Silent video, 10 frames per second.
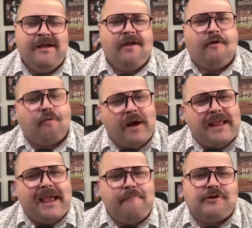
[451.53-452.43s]
The running
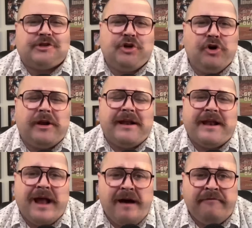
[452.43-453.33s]
game was good
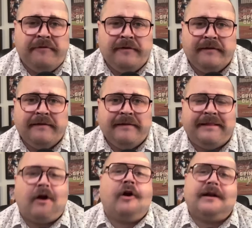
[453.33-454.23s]
enough
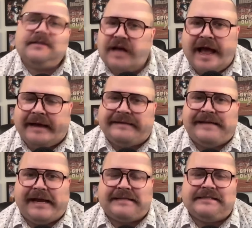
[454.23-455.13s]
that Arkansas had to
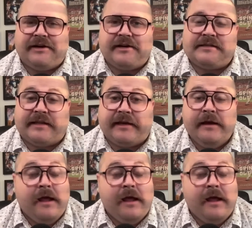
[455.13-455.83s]
take it seriously.